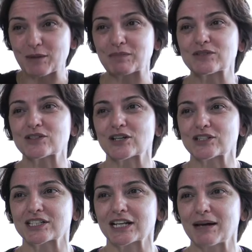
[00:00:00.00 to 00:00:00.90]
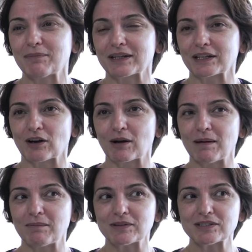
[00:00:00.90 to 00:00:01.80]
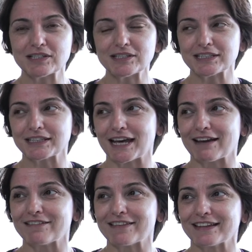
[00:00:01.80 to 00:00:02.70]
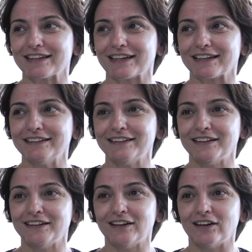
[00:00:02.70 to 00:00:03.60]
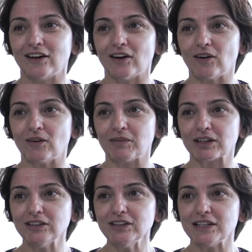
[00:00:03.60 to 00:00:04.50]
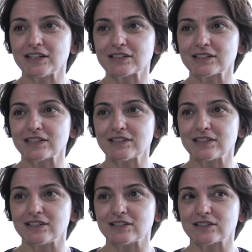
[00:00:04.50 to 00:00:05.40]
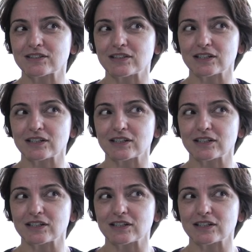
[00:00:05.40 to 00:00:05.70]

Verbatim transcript: up and started clapping and I remember sitting there and thinking, oh my goodness, this is